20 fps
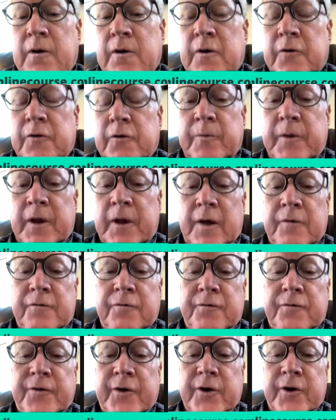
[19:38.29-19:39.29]
something like
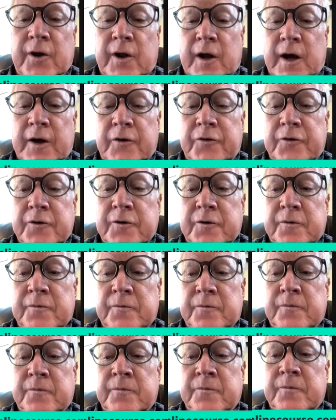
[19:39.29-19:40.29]
fertilizer,
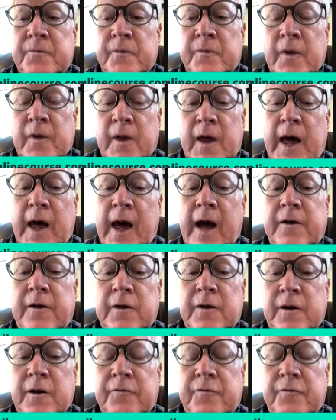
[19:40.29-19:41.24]
acting like